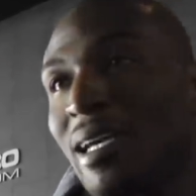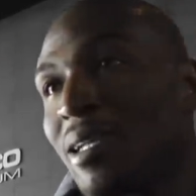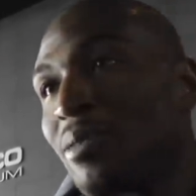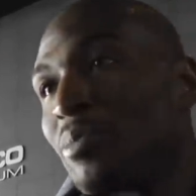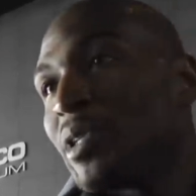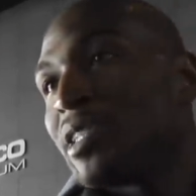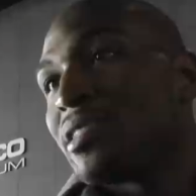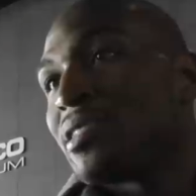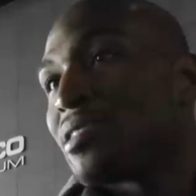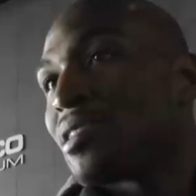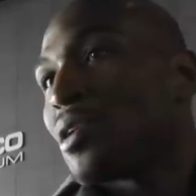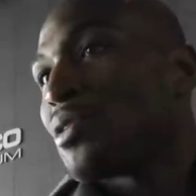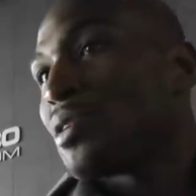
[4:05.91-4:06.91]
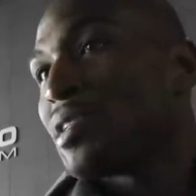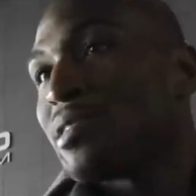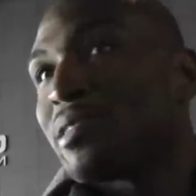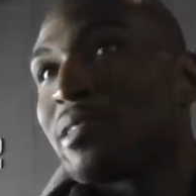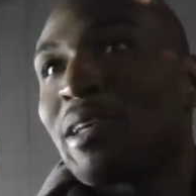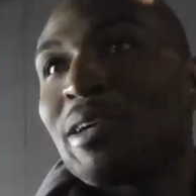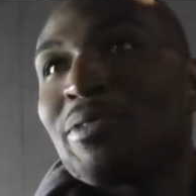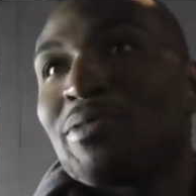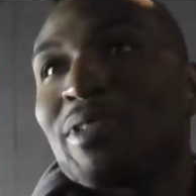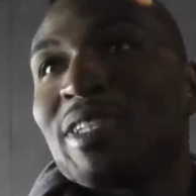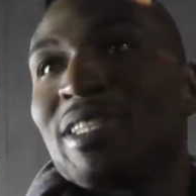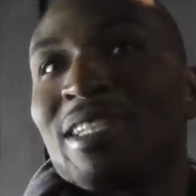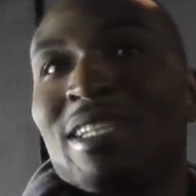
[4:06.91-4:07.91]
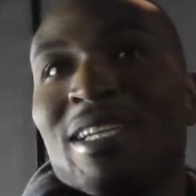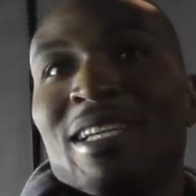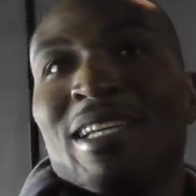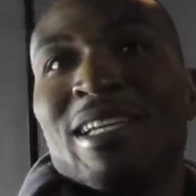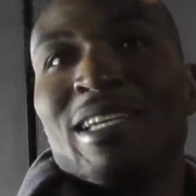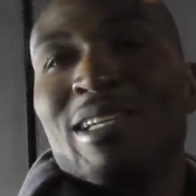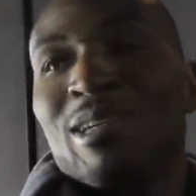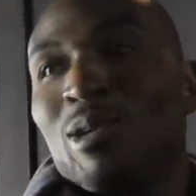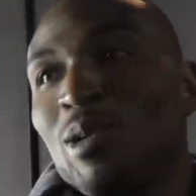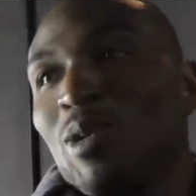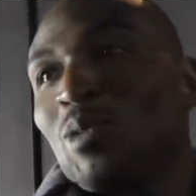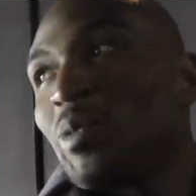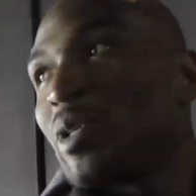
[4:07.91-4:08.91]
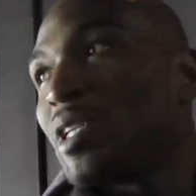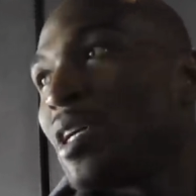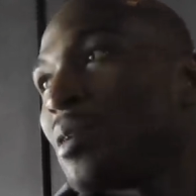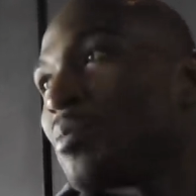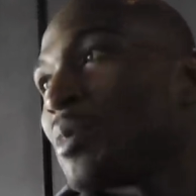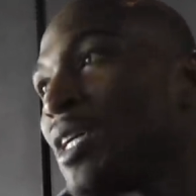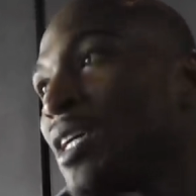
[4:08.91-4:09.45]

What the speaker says: out of business, all this stuff, and he gonna open up